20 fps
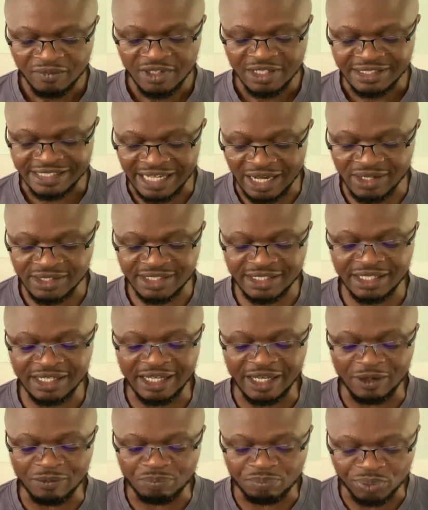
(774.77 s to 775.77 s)
Chelsea
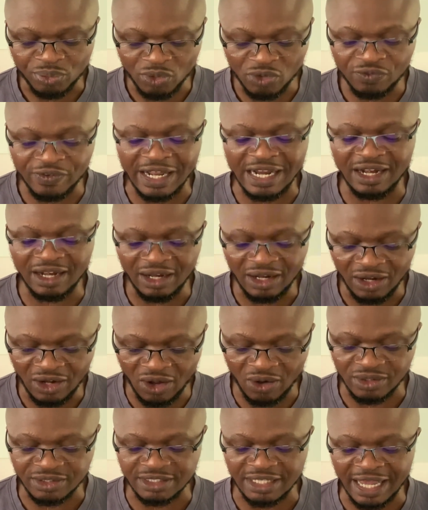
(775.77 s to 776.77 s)
improved a
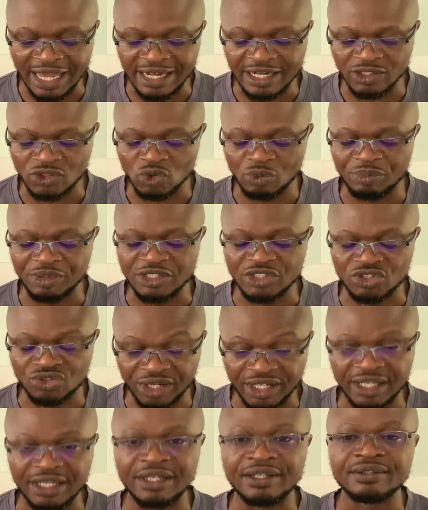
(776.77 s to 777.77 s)
lot, and it will be
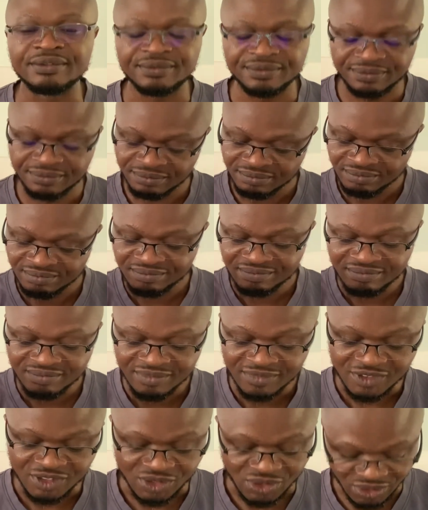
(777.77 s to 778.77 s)
tricky.
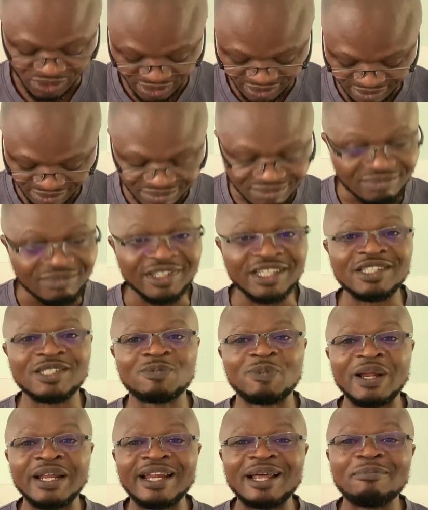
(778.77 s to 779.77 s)
So he's
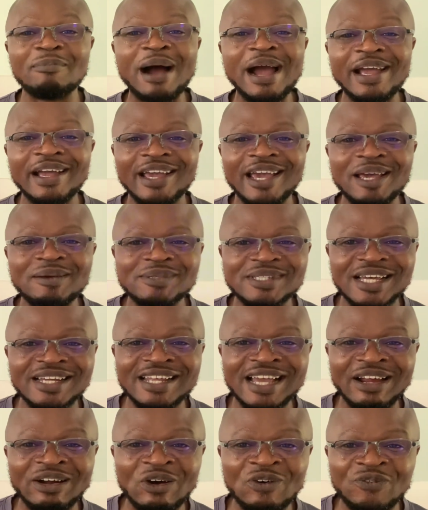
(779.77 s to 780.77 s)
playing the mind games that
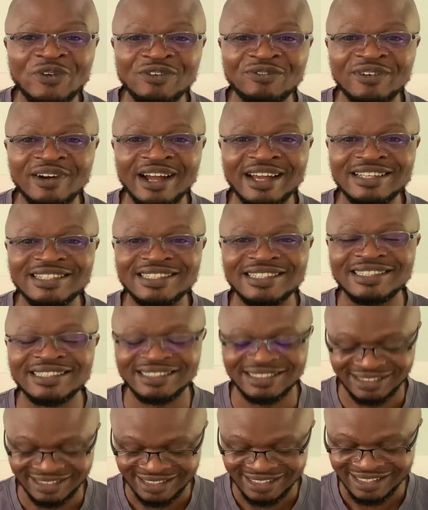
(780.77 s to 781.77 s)
they are not favourites.
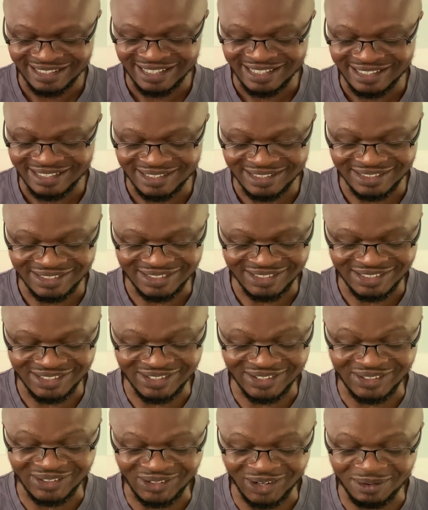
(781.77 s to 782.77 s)

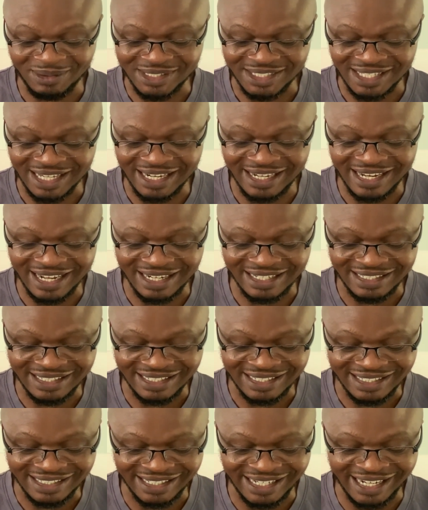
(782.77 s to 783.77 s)
Jurgen Klopp is saying
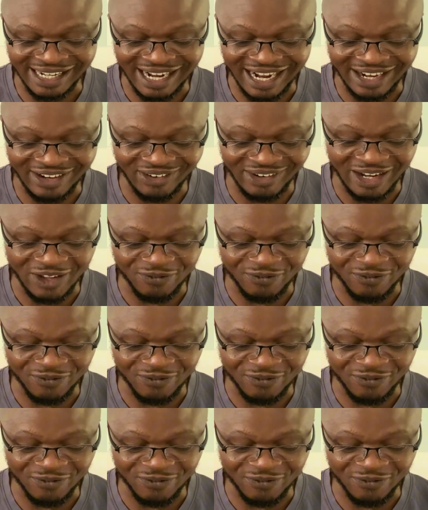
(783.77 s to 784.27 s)
that they are not the